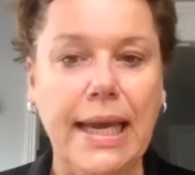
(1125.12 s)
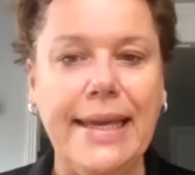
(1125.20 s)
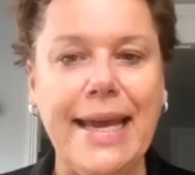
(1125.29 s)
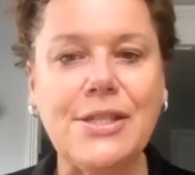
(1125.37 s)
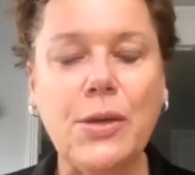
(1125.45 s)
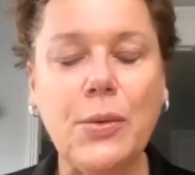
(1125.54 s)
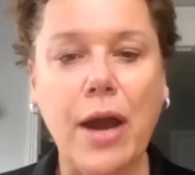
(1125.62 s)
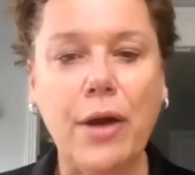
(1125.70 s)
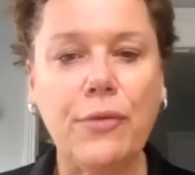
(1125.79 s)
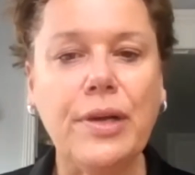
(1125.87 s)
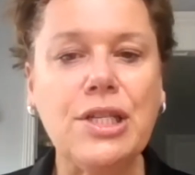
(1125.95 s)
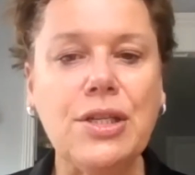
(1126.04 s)
Yeah, so our
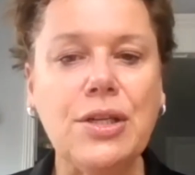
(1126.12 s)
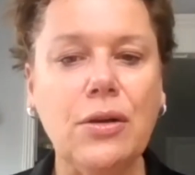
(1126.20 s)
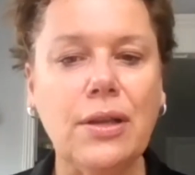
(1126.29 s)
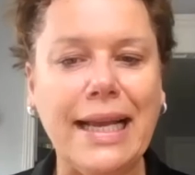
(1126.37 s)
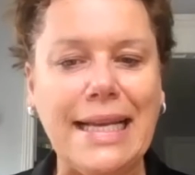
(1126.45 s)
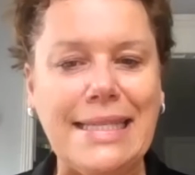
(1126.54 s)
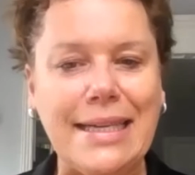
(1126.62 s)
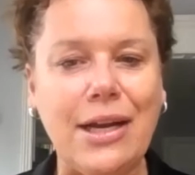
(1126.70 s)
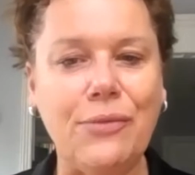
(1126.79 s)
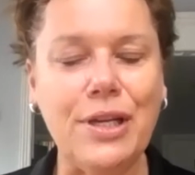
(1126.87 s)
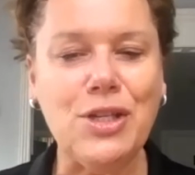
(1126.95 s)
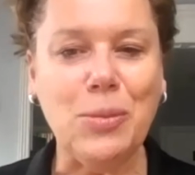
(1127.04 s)
original
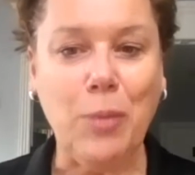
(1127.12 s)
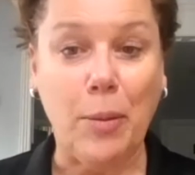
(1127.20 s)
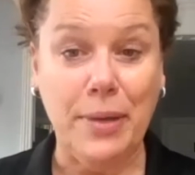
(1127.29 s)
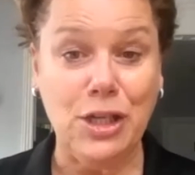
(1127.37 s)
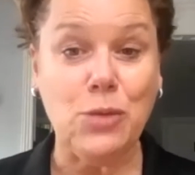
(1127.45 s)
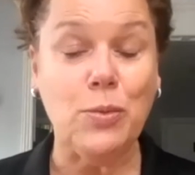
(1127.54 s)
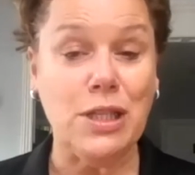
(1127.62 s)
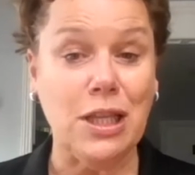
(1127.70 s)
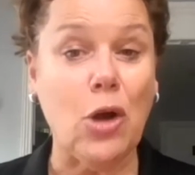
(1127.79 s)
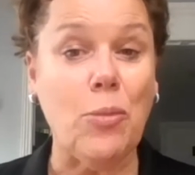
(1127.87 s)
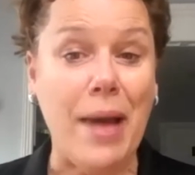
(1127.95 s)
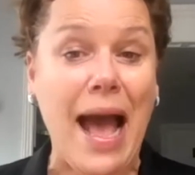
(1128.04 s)
population was
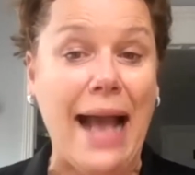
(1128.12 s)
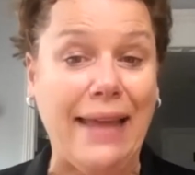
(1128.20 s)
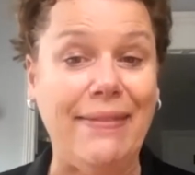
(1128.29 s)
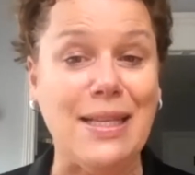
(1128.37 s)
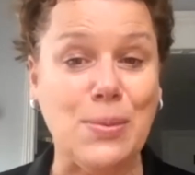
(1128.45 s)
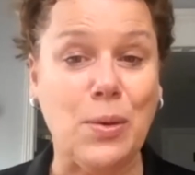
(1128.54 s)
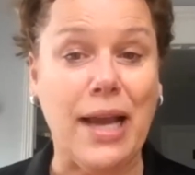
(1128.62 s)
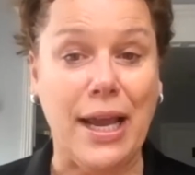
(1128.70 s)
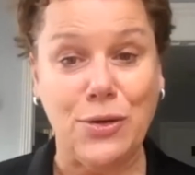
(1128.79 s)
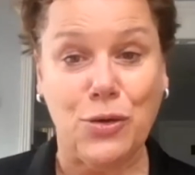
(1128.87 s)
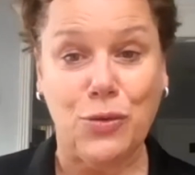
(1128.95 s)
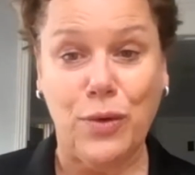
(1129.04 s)
low back, and that's what
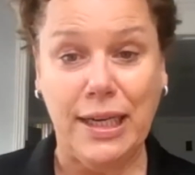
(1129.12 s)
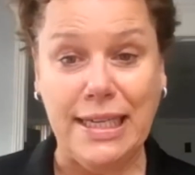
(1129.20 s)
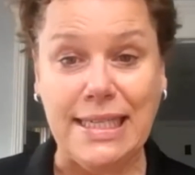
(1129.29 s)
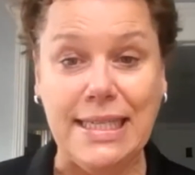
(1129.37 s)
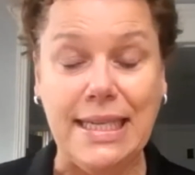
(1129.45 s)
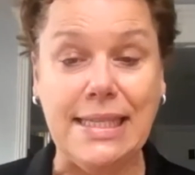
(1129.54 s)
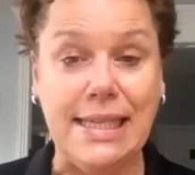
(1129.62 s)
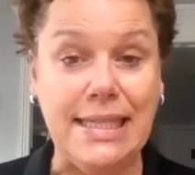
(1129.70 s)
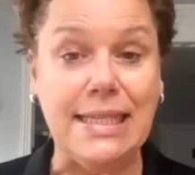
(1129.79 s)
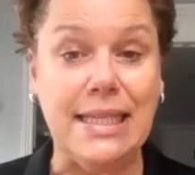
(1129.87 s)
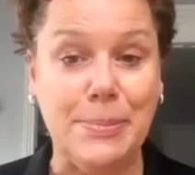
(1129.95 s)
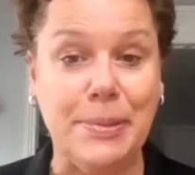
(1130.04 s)
Andrew really did. He
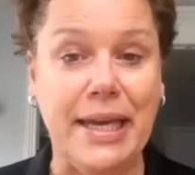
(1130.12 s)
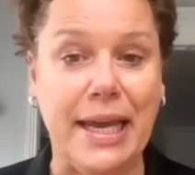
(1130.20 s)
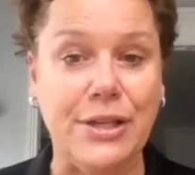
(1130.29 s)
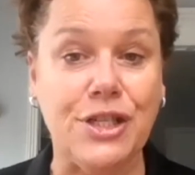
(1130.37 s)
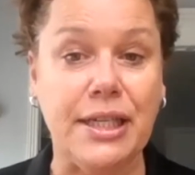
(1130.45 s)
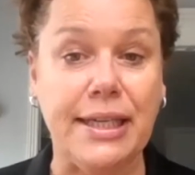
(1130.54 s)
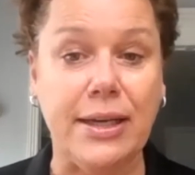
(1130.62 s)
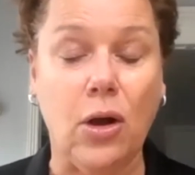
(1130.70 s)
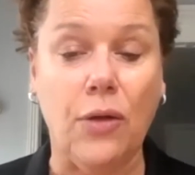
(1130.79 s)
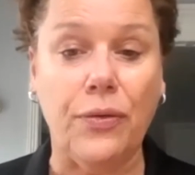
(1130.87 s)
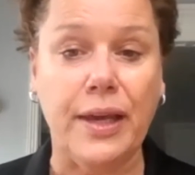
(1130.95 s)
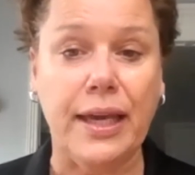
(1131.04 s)
did his PhD
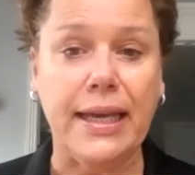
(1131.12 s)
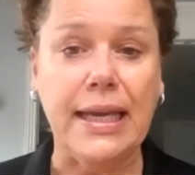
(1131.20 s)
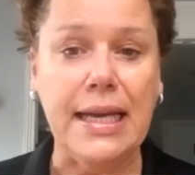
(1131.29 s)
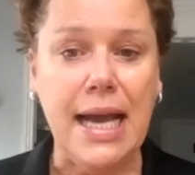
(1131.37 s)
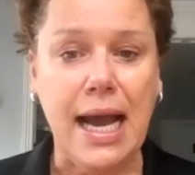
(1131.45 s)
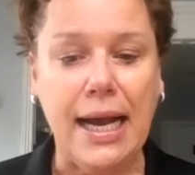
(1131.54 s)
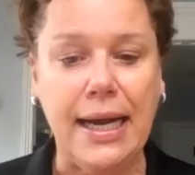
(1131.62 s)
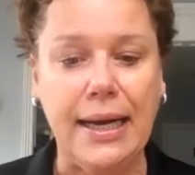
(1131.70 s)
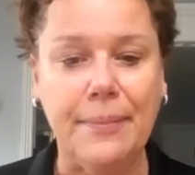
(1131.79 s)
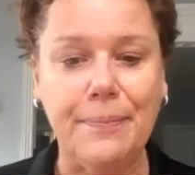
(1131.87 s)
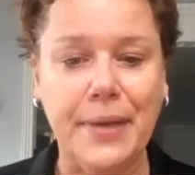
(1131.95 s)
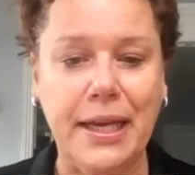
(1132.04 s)
on the
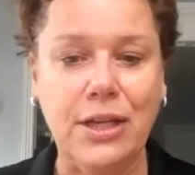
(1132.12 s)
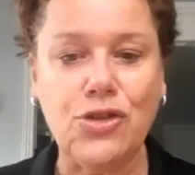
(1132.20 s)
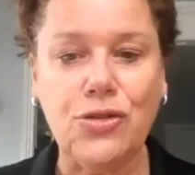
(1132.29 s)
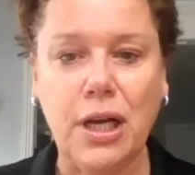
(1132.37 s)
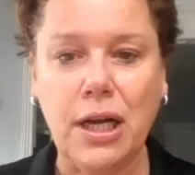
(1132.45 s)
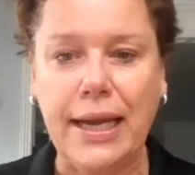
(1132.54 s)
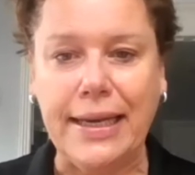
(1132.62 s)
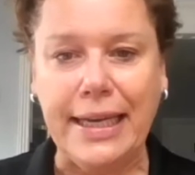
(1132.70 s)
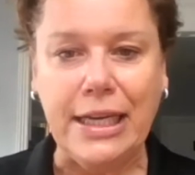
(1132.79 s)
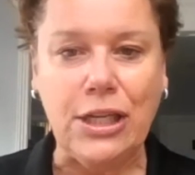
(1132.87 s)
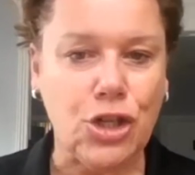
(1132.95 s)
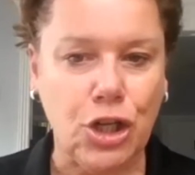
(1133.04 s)
intra and
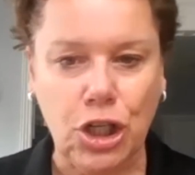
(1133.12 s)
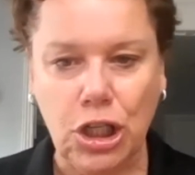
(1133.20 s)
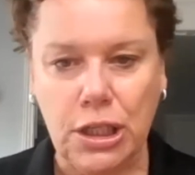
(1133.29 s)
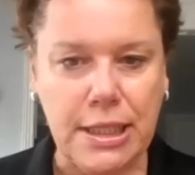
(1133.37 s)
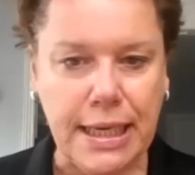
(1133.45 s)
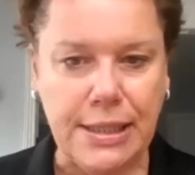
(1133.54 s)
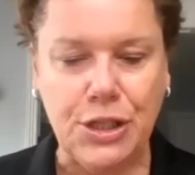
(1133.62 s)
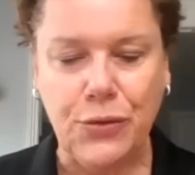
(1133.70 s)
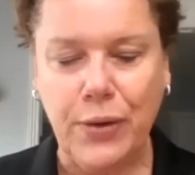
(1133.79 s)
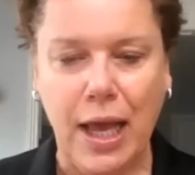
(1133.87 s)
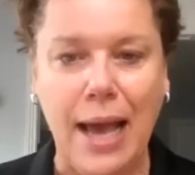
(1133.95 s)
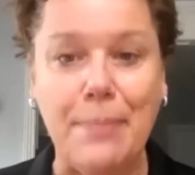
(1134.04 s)
inter-tester
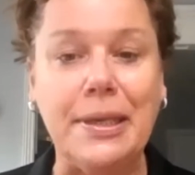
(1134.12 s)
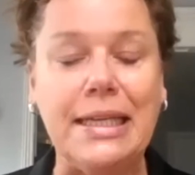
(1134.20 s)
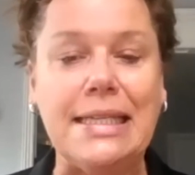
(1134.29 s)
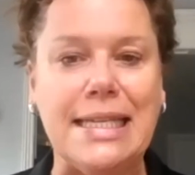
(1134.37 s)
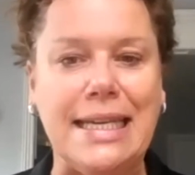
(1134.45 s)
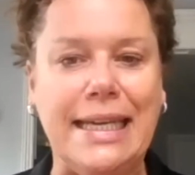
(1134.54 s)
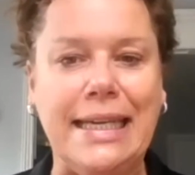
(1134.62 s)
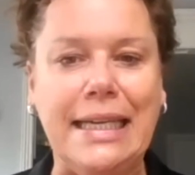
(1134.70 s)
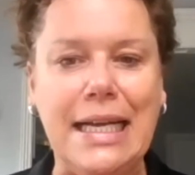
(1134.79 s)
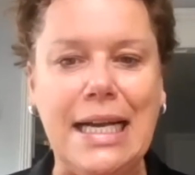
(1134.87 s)
reliability.